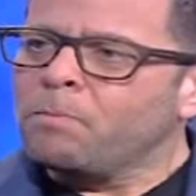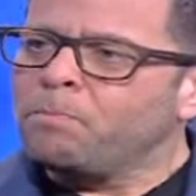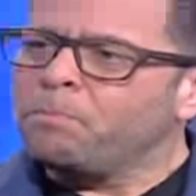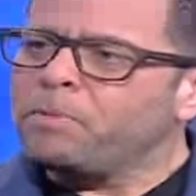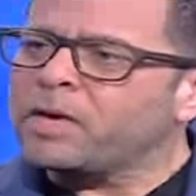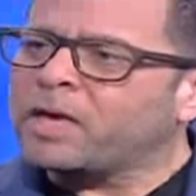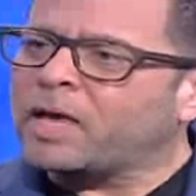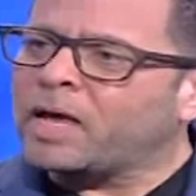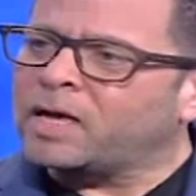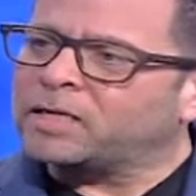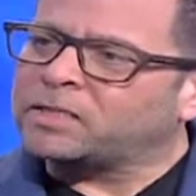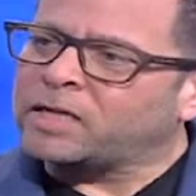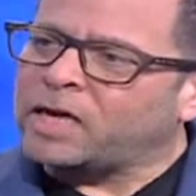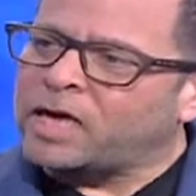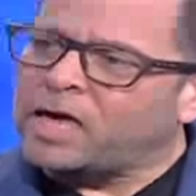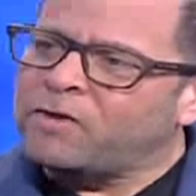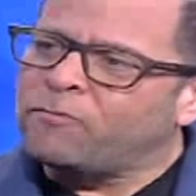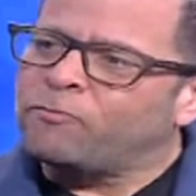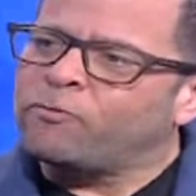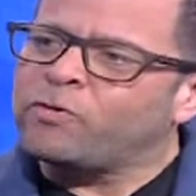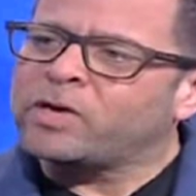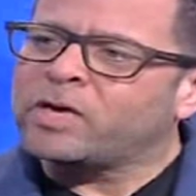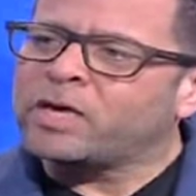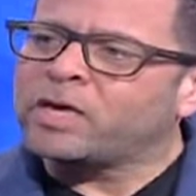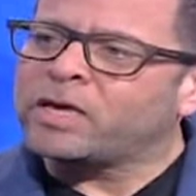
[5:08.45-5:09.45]
because
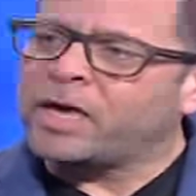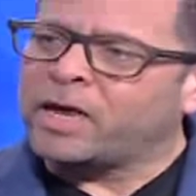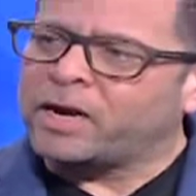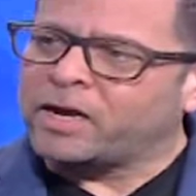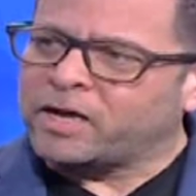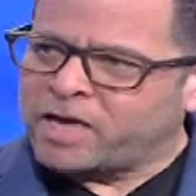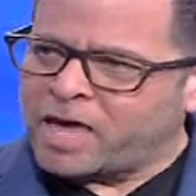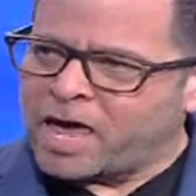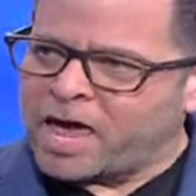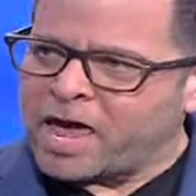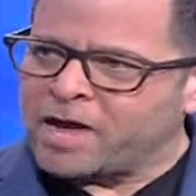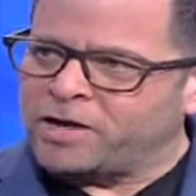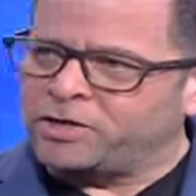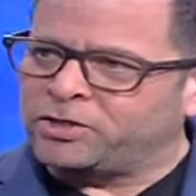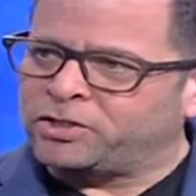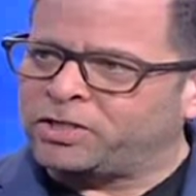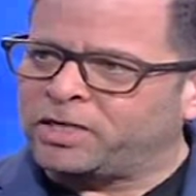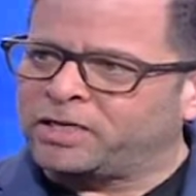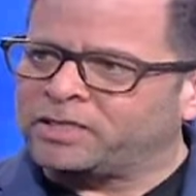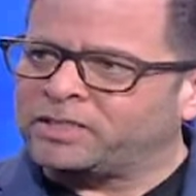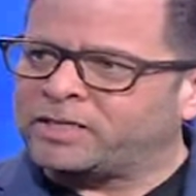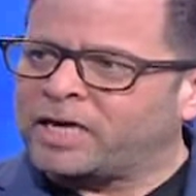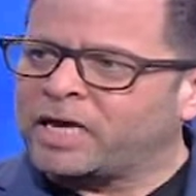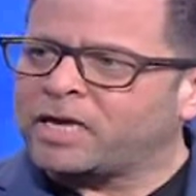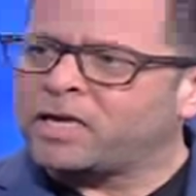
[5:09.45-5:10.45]
if we can get
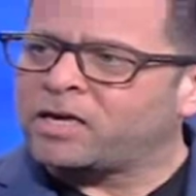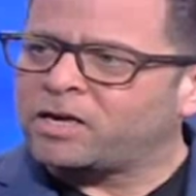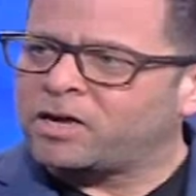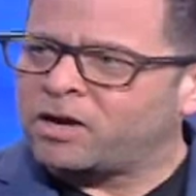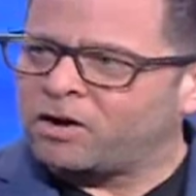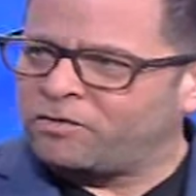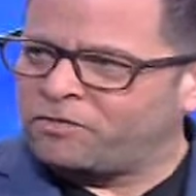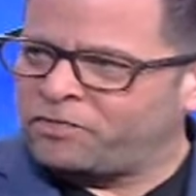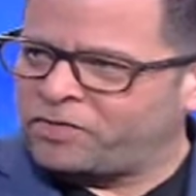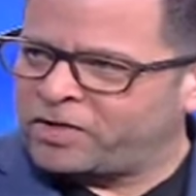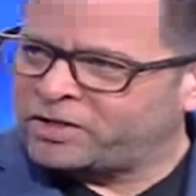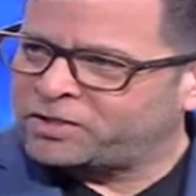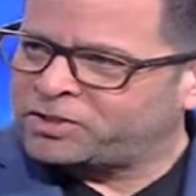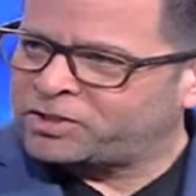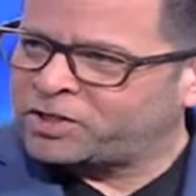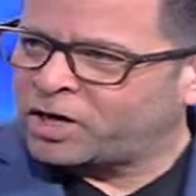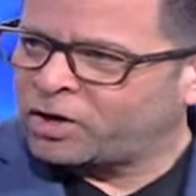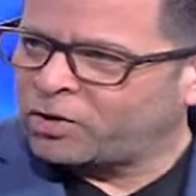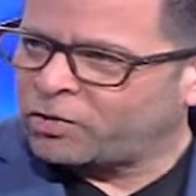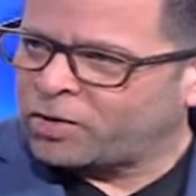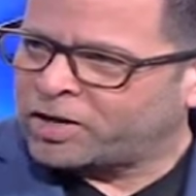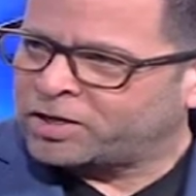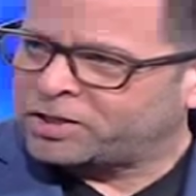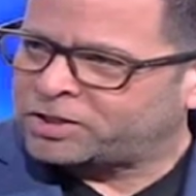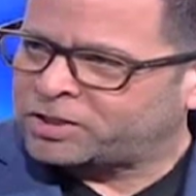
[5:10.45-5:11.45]
engaged in taking care of this
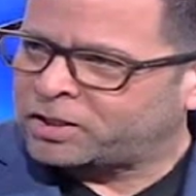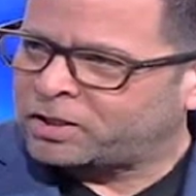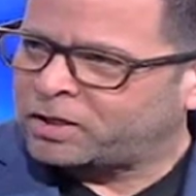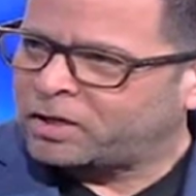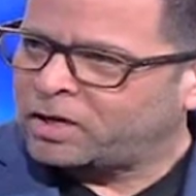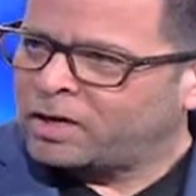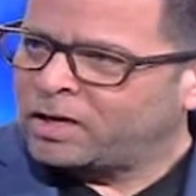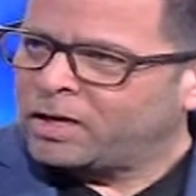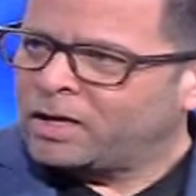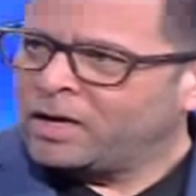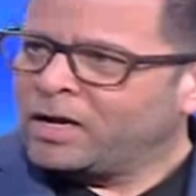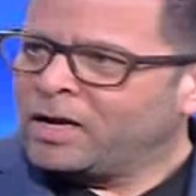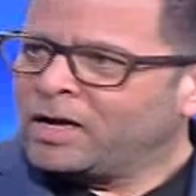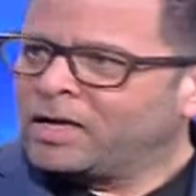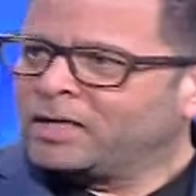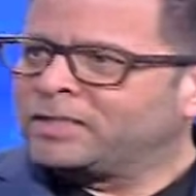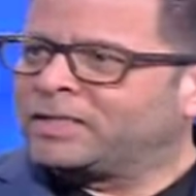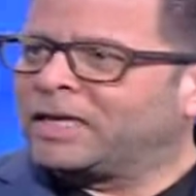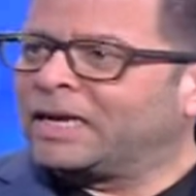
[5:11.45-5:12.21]
generation, mm -hmm.